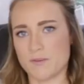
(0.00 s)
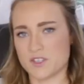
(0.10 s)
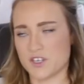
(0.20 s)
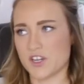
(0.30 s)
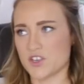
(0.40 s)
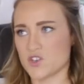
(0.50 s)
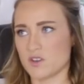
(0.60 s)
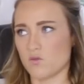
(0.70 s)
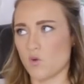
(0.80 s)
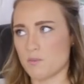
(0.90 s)

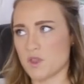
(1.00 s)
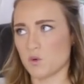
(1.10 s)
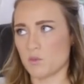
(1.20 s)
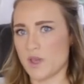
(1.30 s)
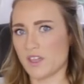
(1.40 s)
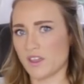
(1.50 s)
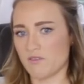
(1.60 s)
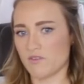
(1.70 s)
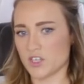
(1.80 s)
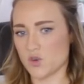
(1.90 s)
representation of what people
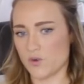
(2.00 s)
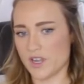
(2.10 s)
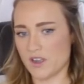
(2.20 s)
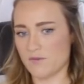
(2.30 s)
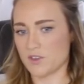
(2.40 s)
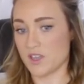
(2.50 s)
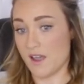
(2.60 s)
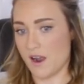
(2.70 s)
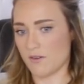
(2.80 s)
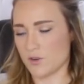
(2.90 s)
make in Victoria for
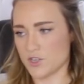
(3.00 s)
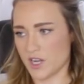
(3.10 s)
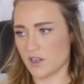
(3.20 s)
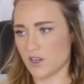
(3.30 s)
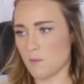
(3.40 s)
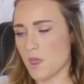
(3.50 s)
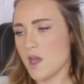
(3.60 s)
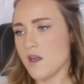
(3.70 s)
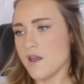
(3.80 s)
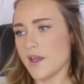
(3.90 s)
the average income.
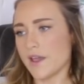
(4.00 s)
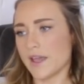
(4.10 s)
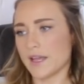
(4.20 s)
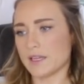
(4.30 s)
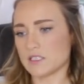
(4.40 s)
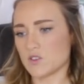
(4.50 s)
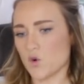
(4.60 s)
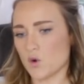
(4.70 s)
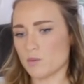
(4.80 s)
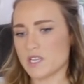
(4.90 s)
And
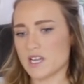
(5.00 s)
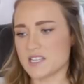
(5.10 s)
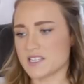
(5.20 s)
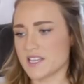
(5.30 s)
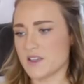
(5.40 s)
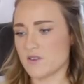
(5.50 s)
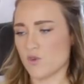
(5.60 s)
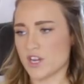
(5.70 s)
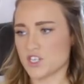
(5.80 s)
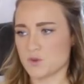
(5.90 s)
normally I see
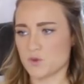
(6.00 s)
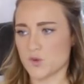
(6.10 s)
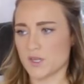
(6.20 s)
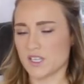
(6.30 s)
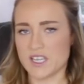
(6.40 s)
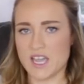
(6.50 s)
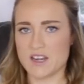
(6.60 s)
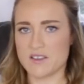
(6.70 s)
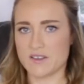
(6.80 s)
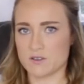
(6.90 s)
ranges between like
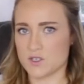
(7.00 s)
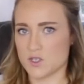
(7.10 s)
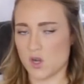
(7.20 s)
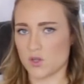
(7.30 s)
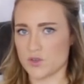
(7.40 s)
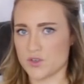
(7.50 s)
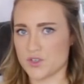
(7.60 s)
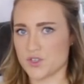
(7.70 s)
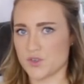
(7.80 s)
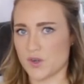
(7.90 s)

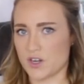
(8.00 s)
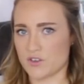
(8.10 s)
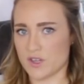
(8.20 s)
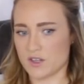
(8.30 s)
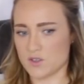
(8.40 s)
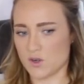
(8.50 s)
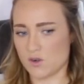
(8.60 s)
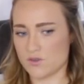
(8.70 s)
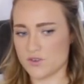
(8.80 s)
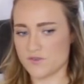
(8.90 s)
$80,000 to
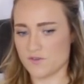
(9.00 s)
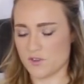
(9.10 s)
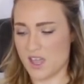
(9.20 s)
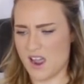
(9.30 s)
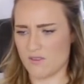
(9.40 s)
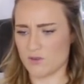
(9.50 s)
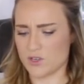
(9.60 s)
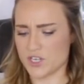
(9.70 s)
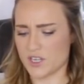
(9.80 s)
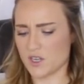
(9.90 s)
$100,000 for the
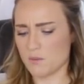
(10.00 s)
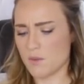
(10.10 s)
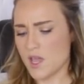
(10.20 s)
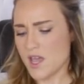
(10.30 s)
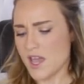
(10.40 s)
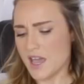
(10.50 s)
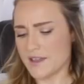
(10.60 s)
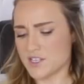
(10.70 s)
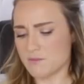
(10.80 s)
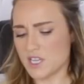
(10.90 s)
average income.
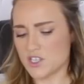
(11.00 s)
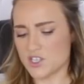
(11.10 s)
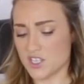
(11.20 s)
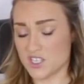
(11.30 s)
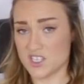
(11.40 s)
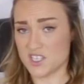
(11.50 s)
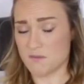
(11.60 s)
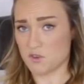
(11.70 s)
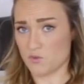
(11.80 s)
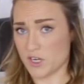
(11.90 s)
And to me it just doesn't
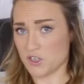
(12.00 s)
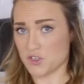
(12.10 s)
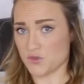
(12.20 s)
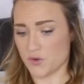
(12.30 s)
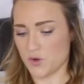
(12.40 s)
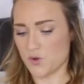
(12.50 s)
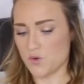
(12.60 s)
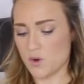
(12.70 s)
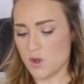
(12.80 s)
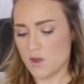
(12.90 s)
seem to ring
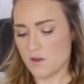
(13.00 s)
true.